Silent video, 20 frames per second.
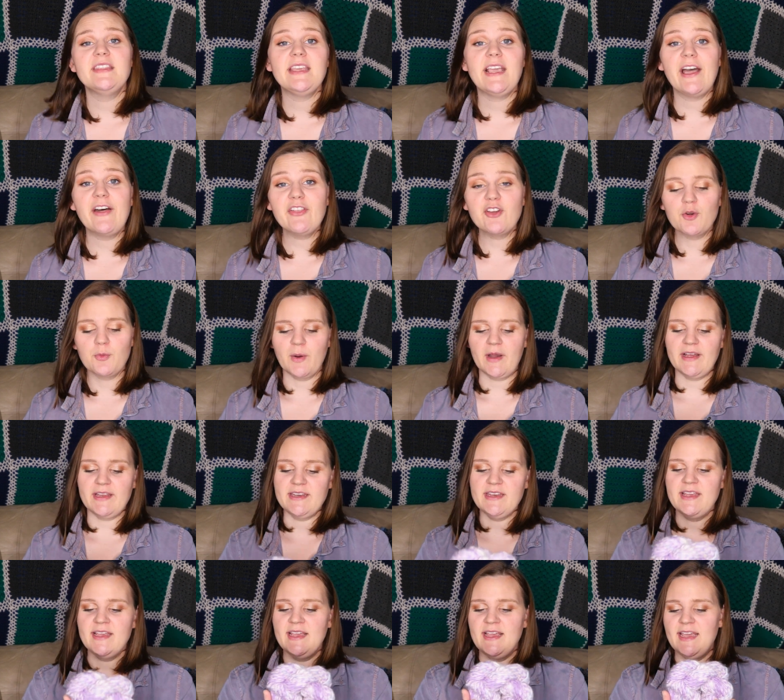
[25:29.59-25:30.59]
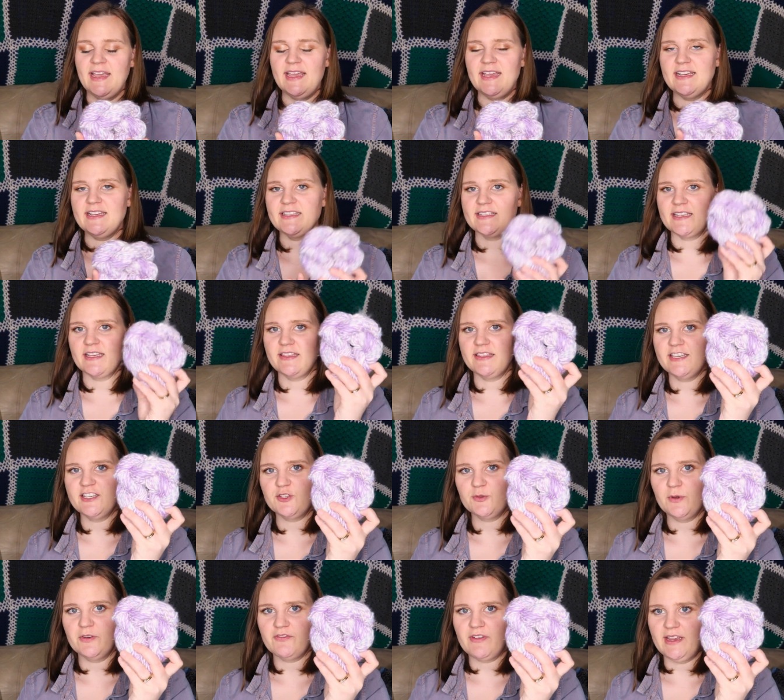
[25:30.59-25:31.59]
The other one is
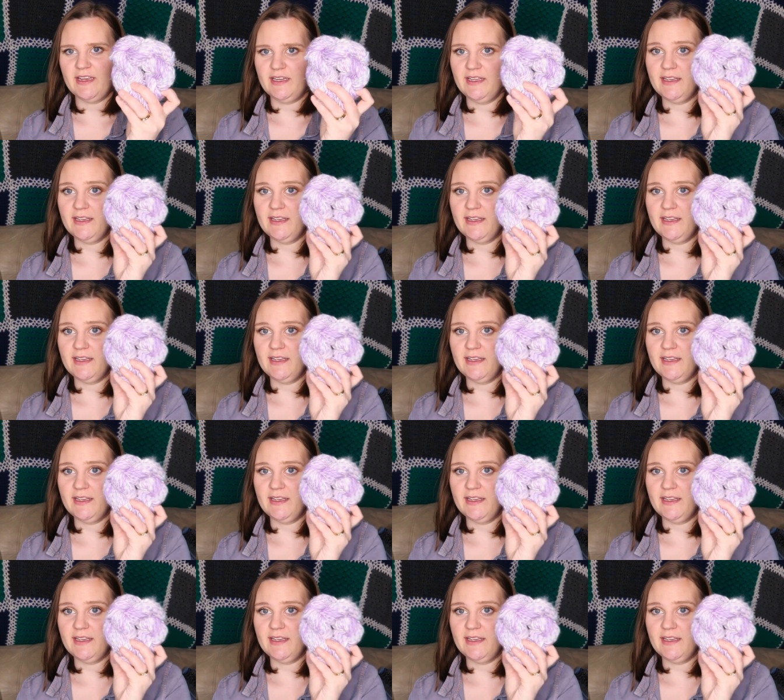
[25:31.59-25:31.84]
this one right